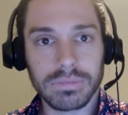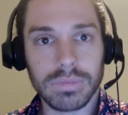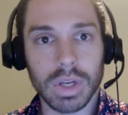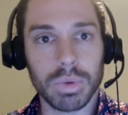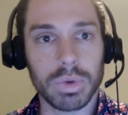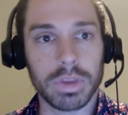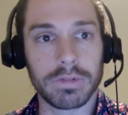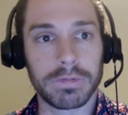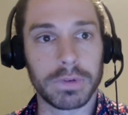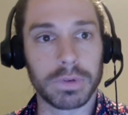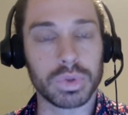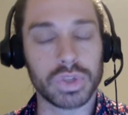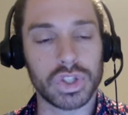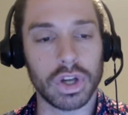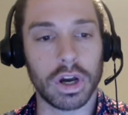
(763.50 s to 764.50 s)
with a full
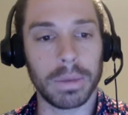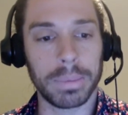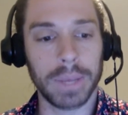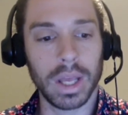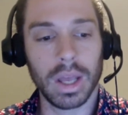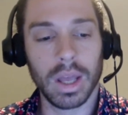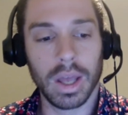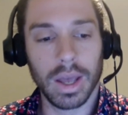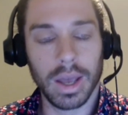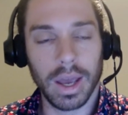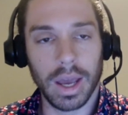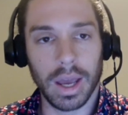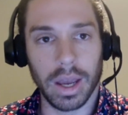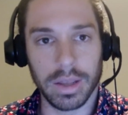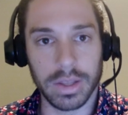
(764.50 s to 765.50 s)
stop,
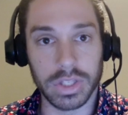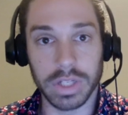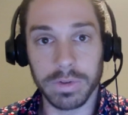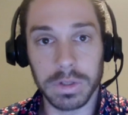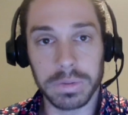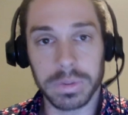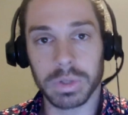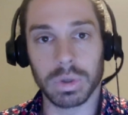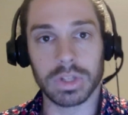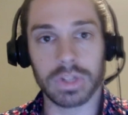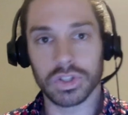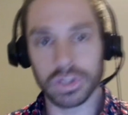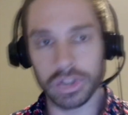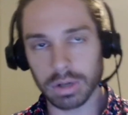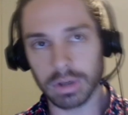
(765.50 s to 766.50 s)
the difference between
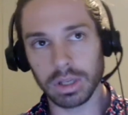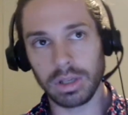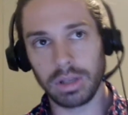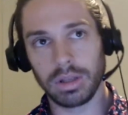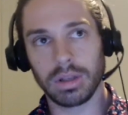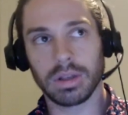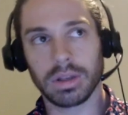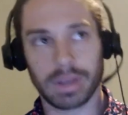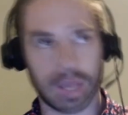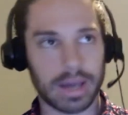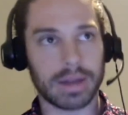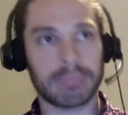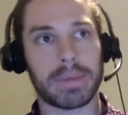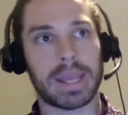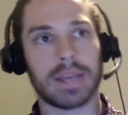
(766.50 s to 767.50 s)
"sorry,
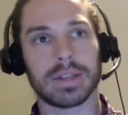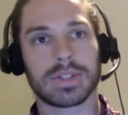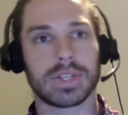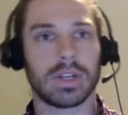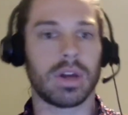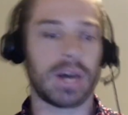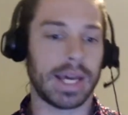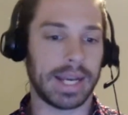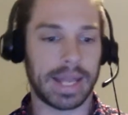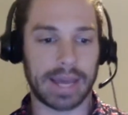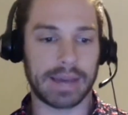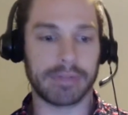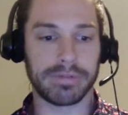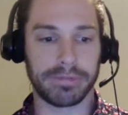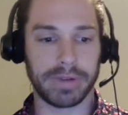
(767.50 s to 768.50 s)
can't make it tonight,
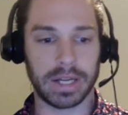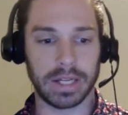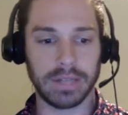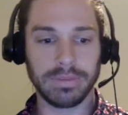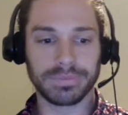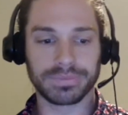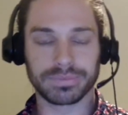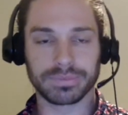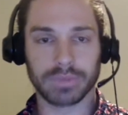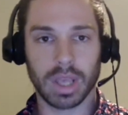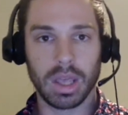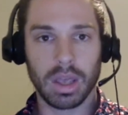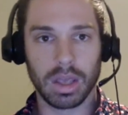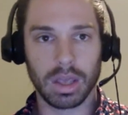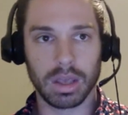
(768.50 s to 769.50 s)
have fun"
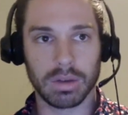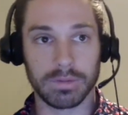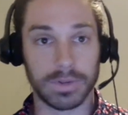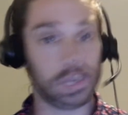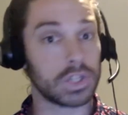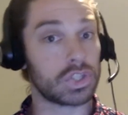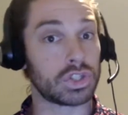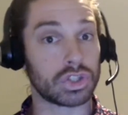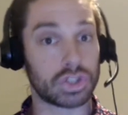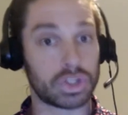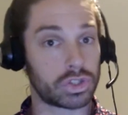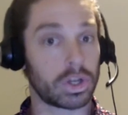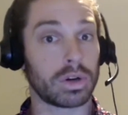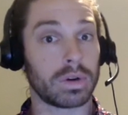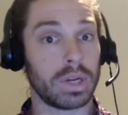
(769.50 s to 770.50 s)
versus
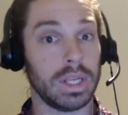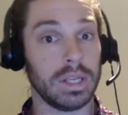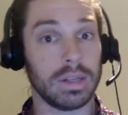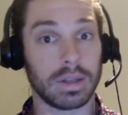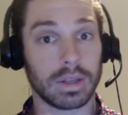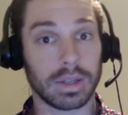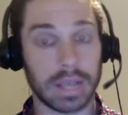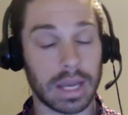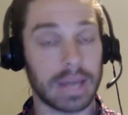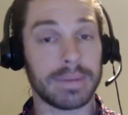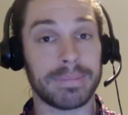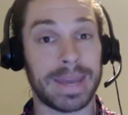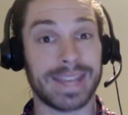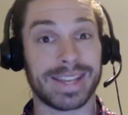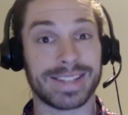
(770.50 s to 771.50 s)
"sorry, can't
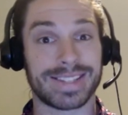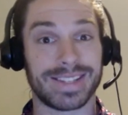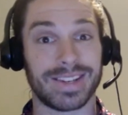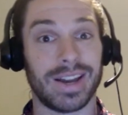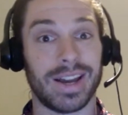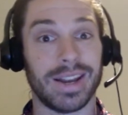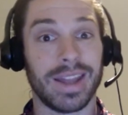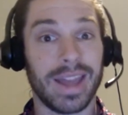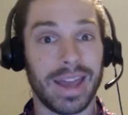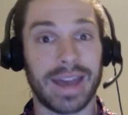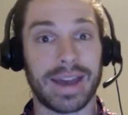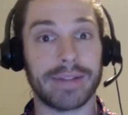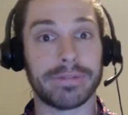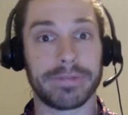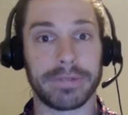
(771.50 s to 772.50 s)
make it tonight,
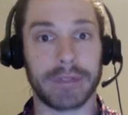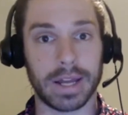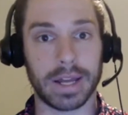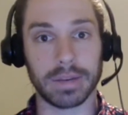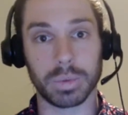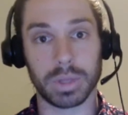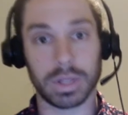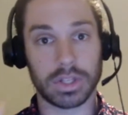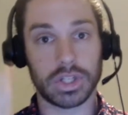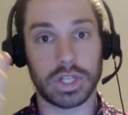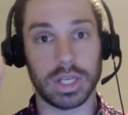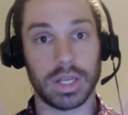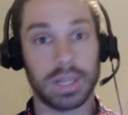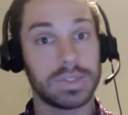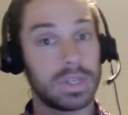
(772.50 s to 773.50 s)
have fun" with a
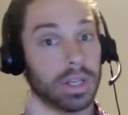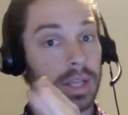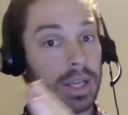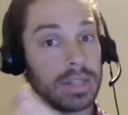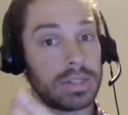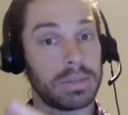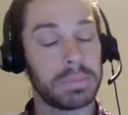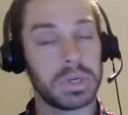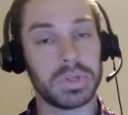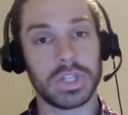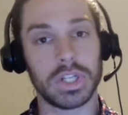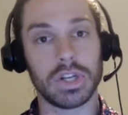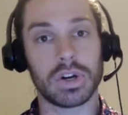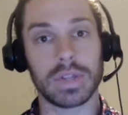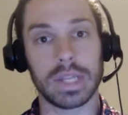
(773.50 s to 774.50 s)
cheers and a kiss
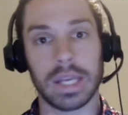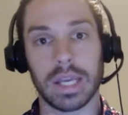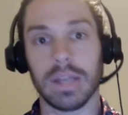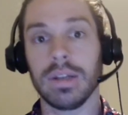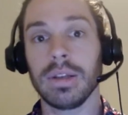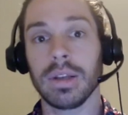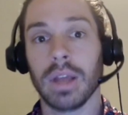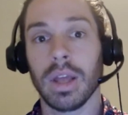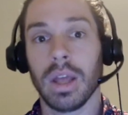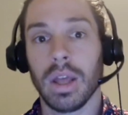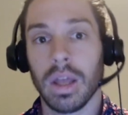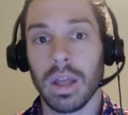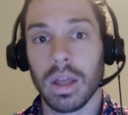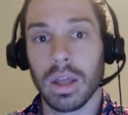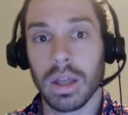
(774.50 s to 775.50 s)
emoji on the end
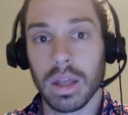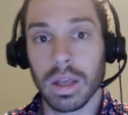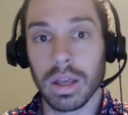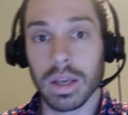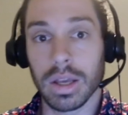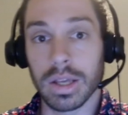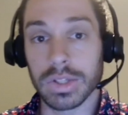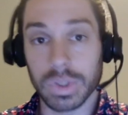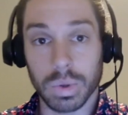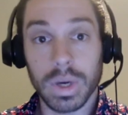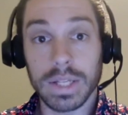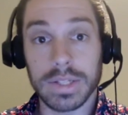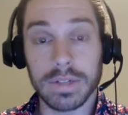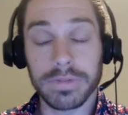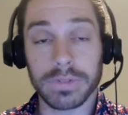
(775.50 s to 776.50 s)
is
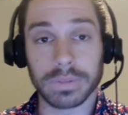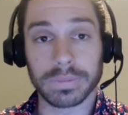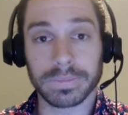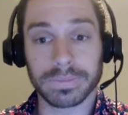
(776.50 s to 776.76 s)
quite different.